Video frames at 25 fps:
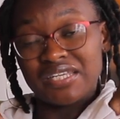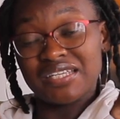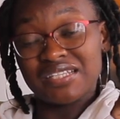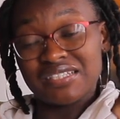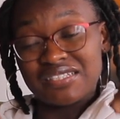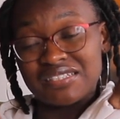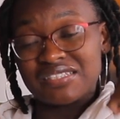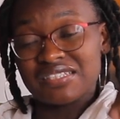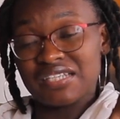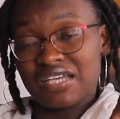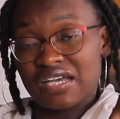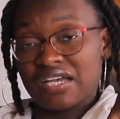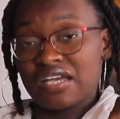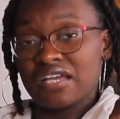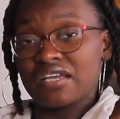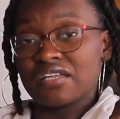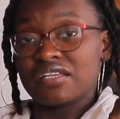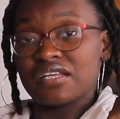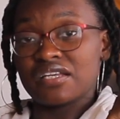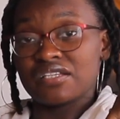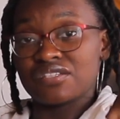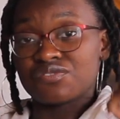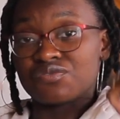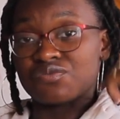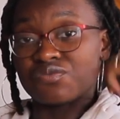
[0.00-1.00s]
Inside,
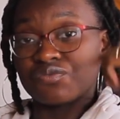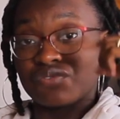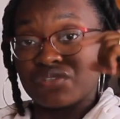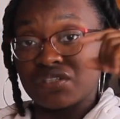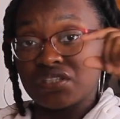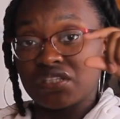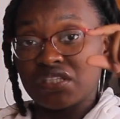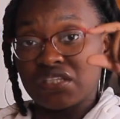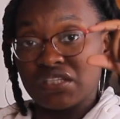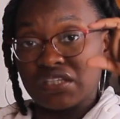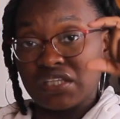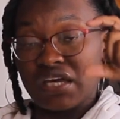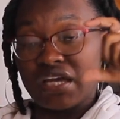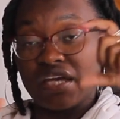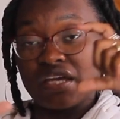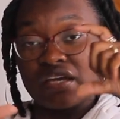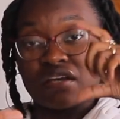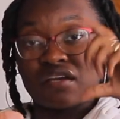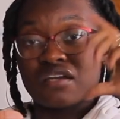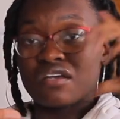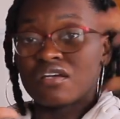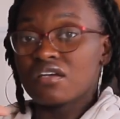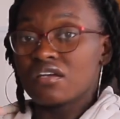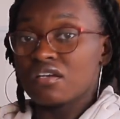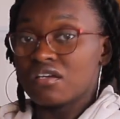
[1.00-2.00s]
that's really
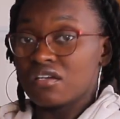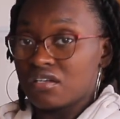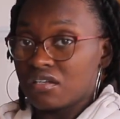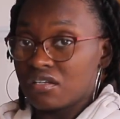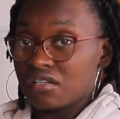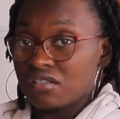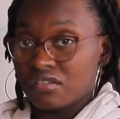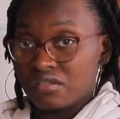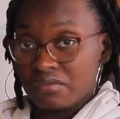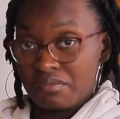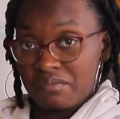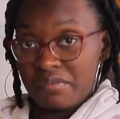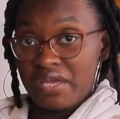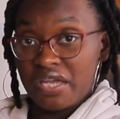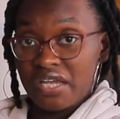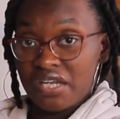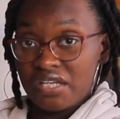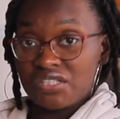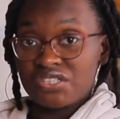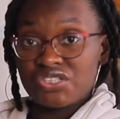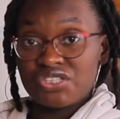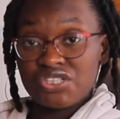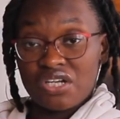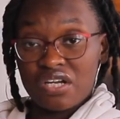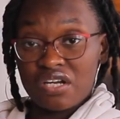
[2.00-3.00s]
like the
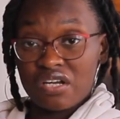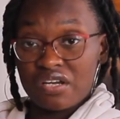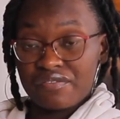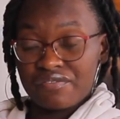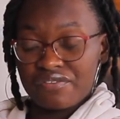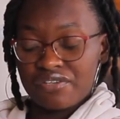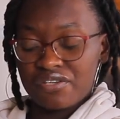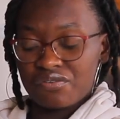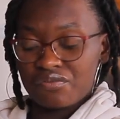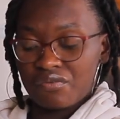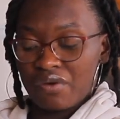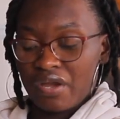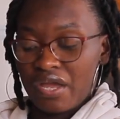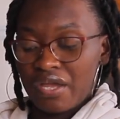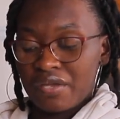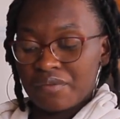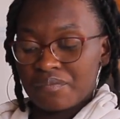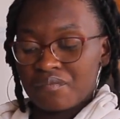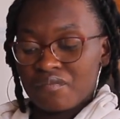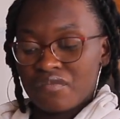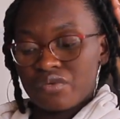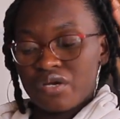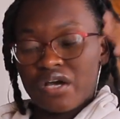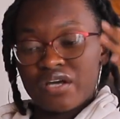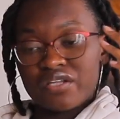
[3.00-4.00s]
main chunk of it, right?
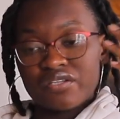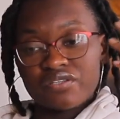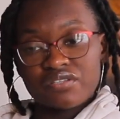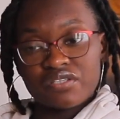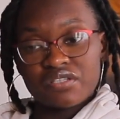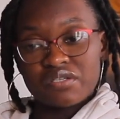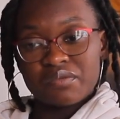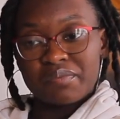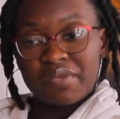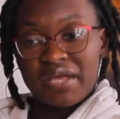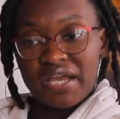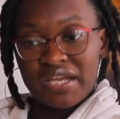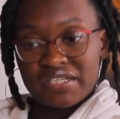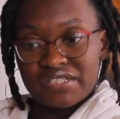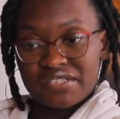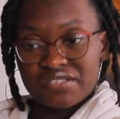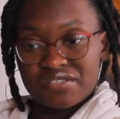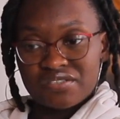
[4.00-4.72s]
Other than the black